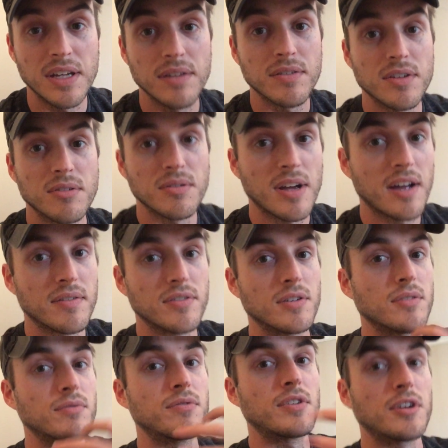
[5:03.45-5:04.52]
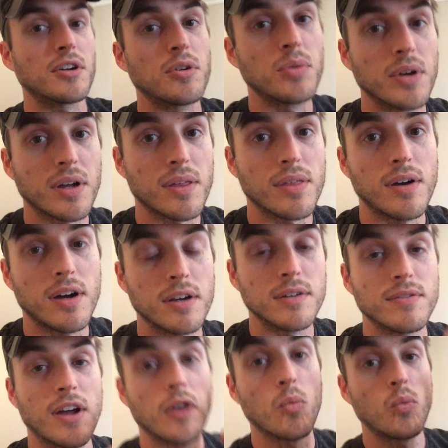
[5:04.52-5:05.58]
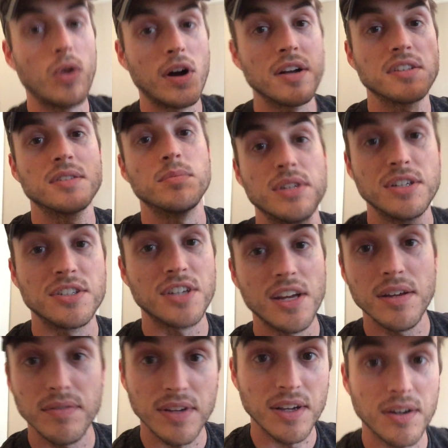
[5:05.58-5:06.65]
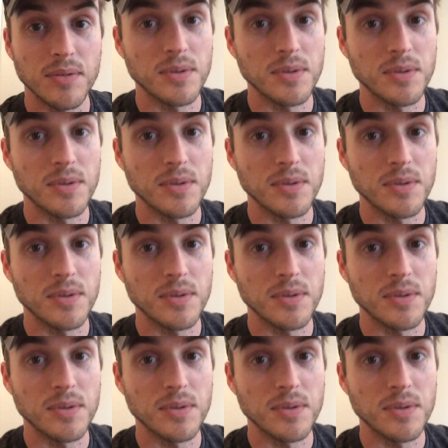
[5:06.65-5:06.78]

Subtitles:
even have a very quick thought of I want to be shaving,